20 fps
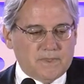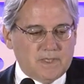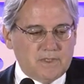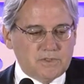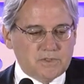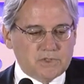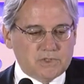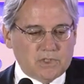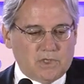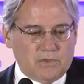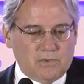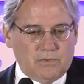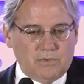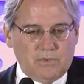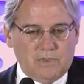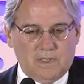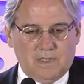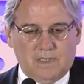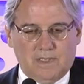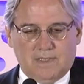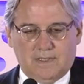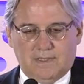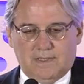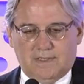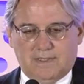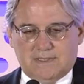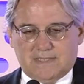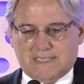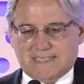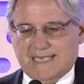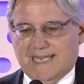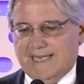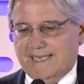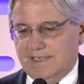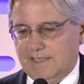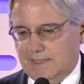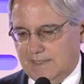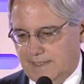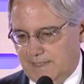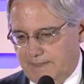so
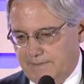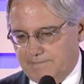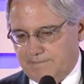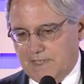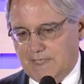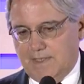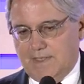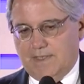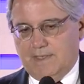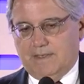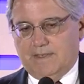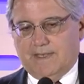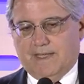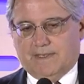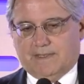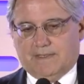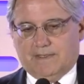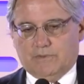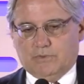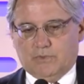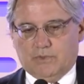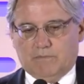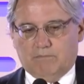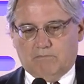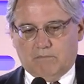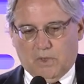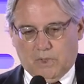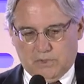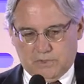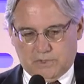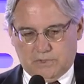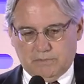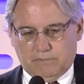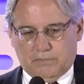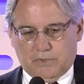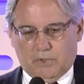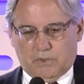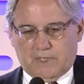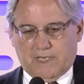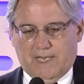insanely that there were
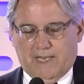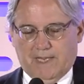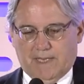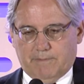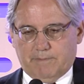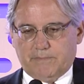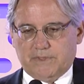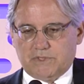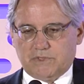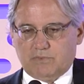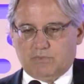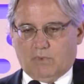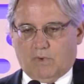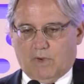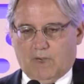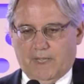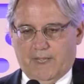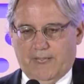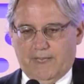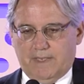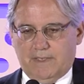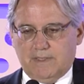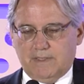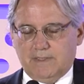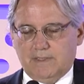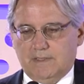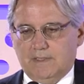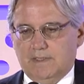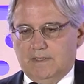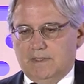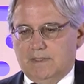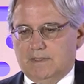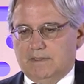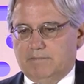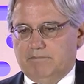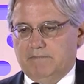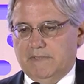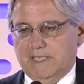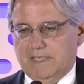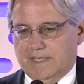multiple campus-wide
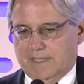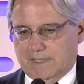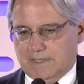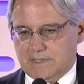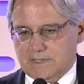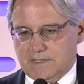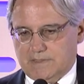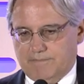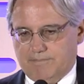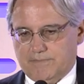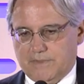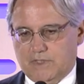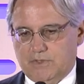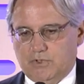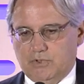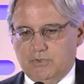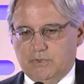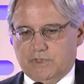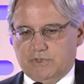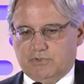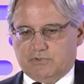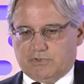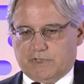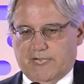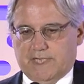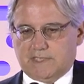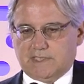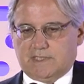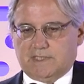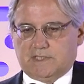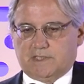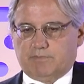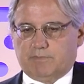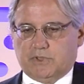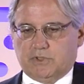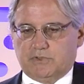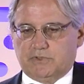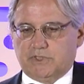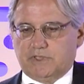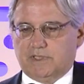meetings to address this
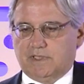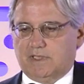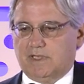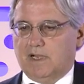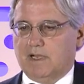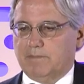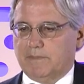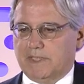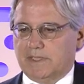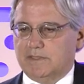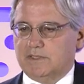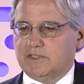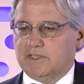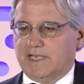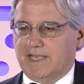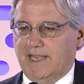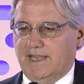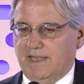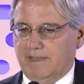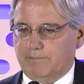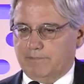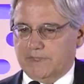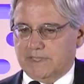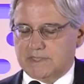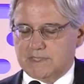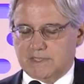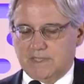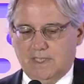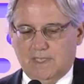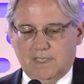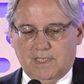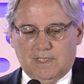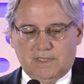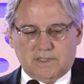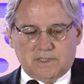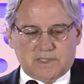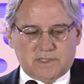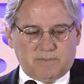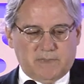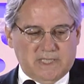person coming to campus
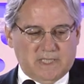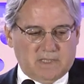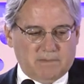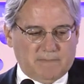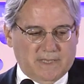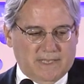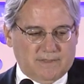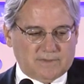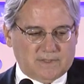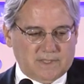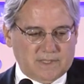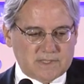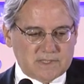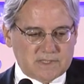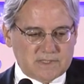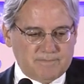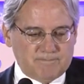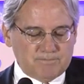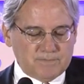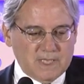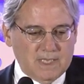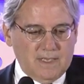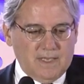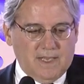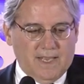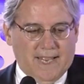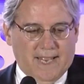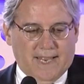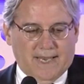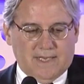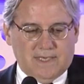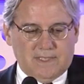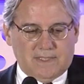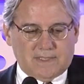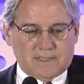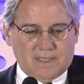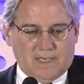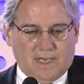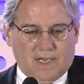to speak about this. And